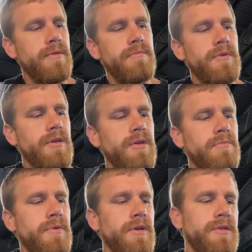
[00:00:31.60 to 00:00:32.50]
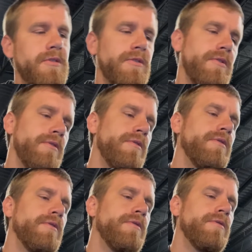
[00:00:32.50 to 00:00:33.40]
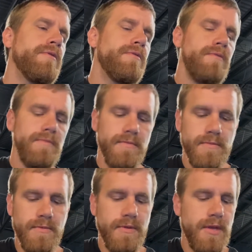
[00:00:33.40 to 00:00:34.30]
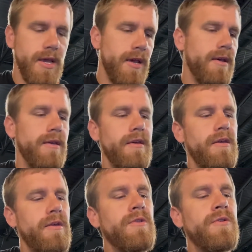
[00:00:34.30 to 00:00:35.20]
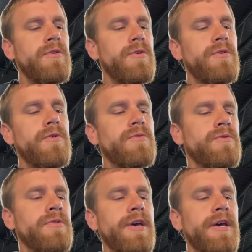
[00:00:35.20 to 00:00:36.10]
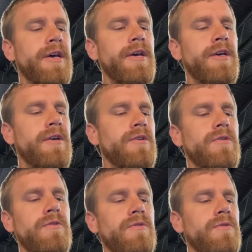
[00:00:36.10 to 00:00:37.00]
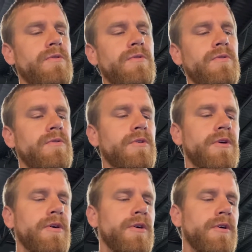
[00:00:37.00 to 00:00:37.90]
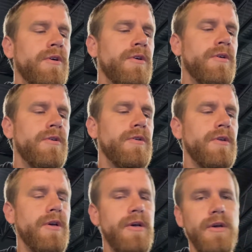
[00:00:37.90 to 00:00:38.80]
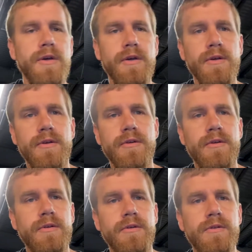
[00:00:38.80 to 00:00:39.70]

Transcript: let me be still and know that you are God.